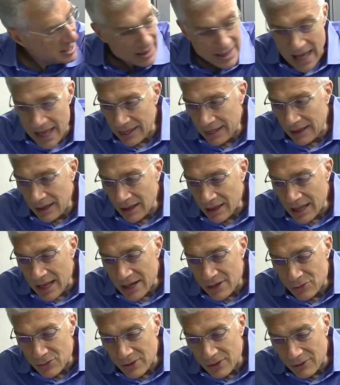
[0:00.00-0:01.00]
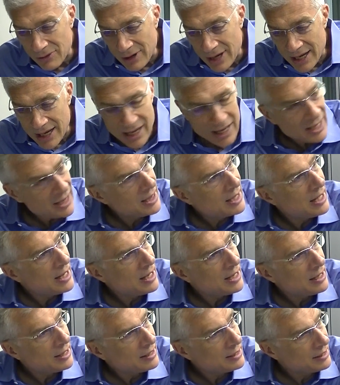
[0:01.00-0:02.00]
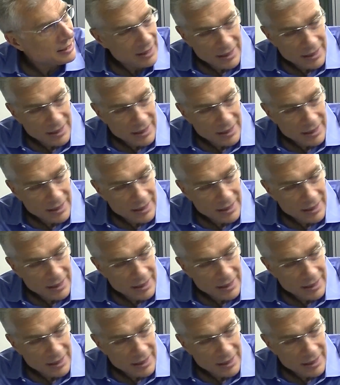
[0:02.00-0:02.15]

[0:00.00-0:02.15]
That little country right there?